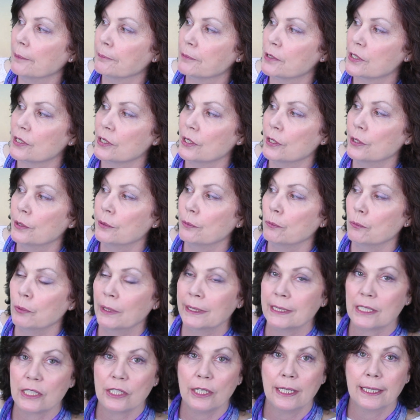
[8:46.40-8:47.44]
So
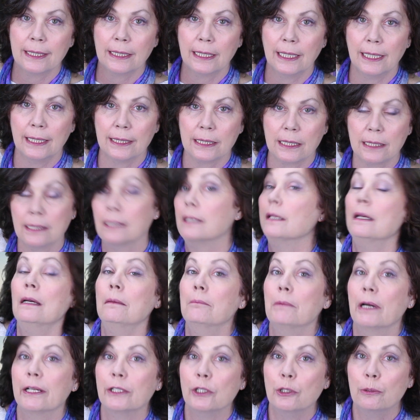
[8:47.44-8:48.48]
once I get
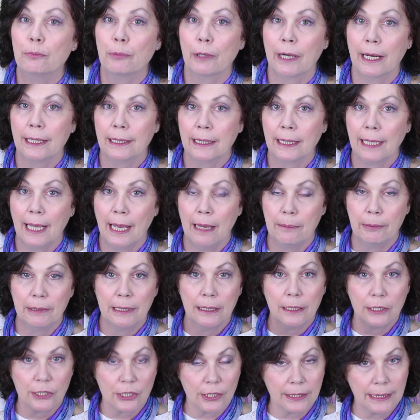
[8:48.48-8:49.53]
my new branding
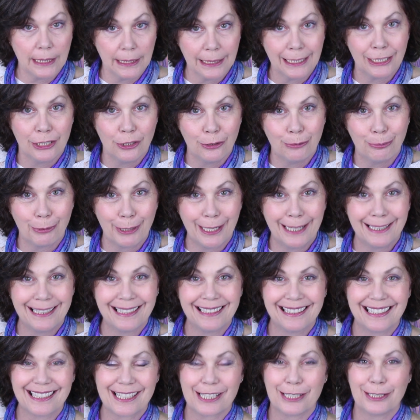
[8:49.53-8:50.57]
happening, because I'm getting new
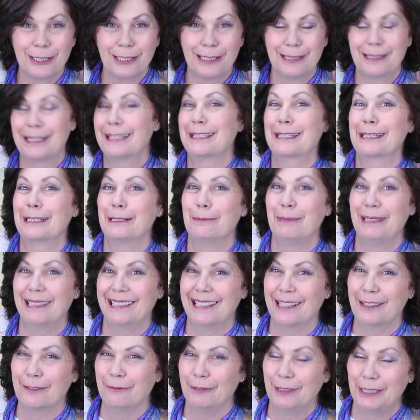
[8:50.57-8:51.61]
branding, that's going to be
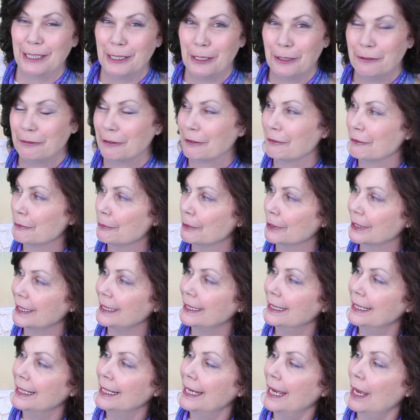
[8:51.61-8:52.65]
another video for
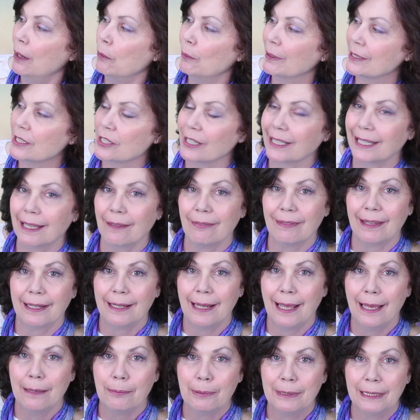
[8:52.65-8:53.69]
everybody. Once I get that
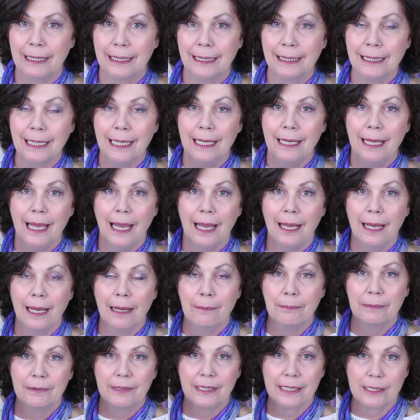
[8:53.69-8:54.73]
happening,
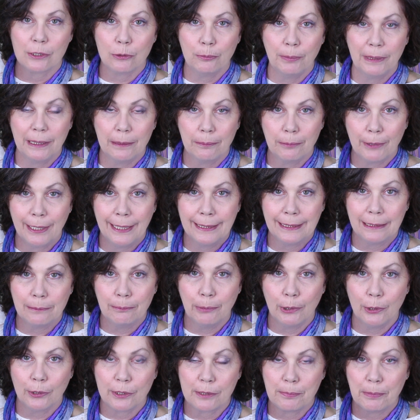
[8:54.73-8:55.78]
this will be a branded
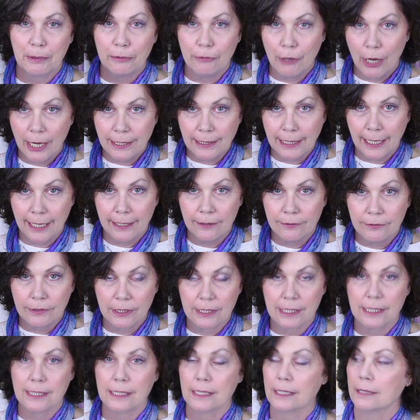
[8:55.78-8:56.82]
box. But right now,
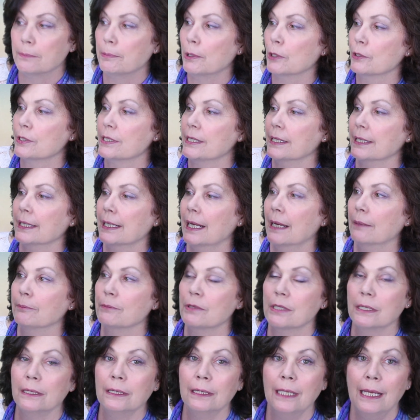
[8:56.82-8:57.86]
this is the box that it
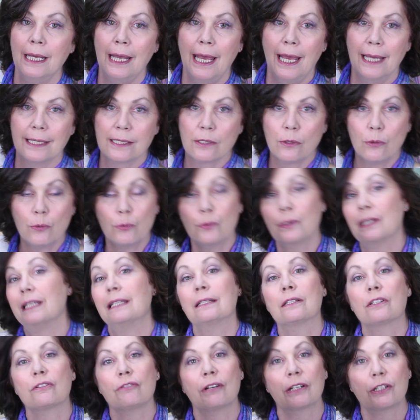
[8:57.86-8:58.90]
comes in. Has all the
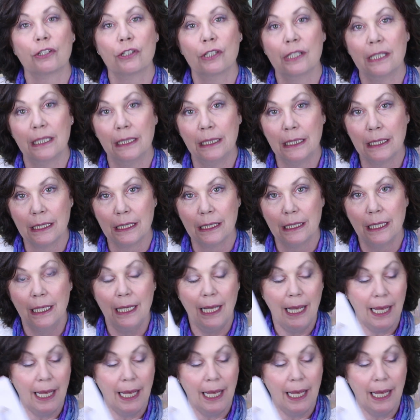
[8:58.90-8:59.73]
instructions in it.